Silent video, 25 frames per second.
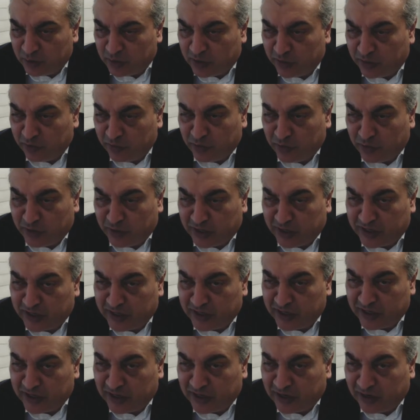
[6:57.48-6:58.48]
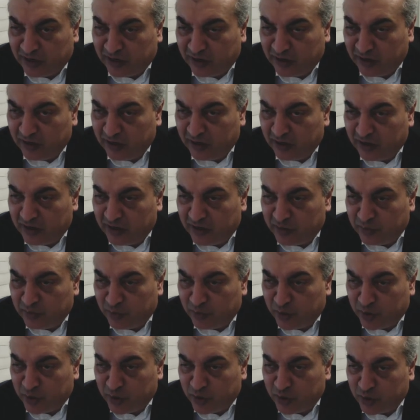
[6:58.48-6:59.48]
To give you an idea,
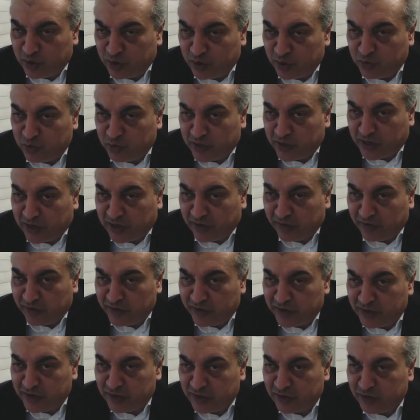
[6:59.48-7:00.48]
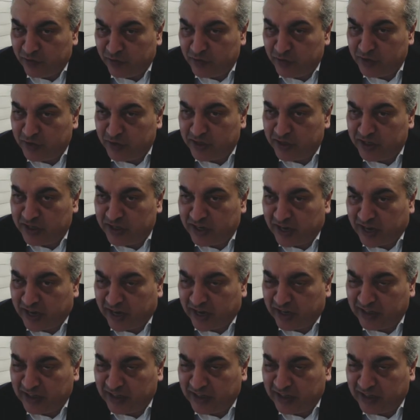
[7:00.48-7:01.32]
in Mauritius we have an Insolvency